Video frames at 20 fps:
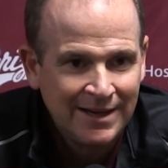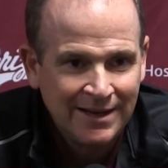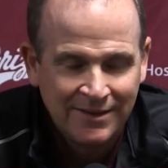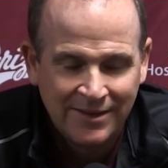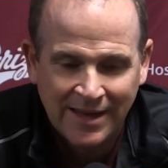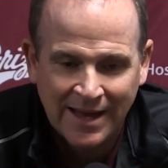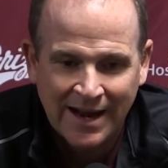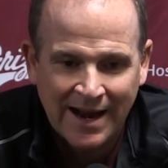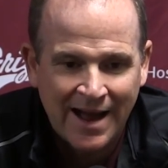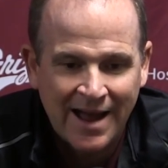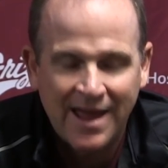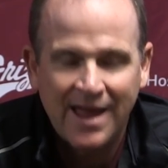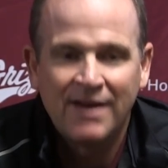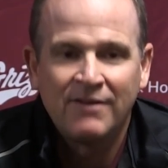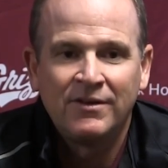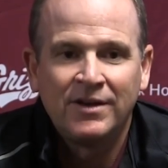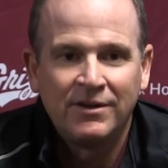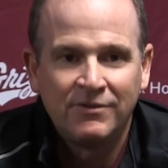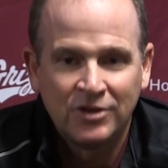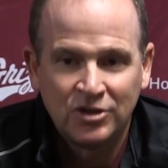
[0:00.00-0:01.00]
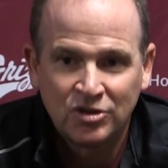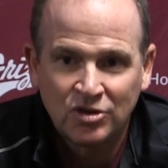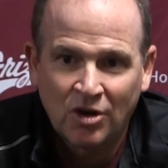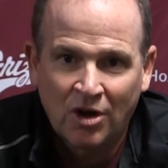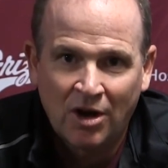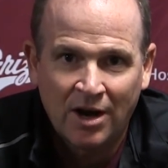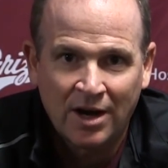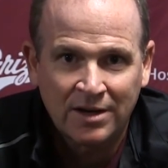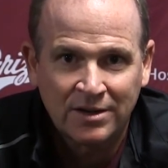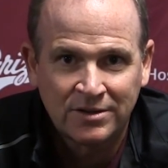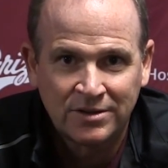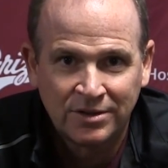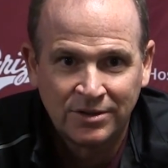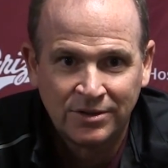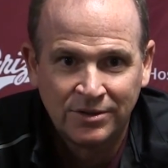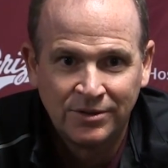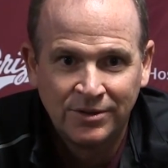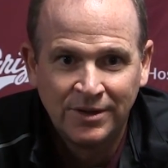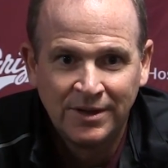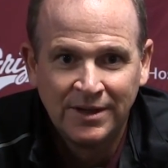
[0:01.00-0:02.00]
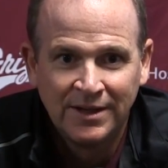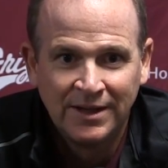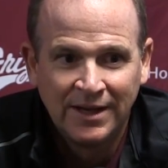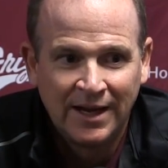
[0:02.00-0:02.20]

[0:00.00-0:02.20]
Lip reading: that I haven't even talked to.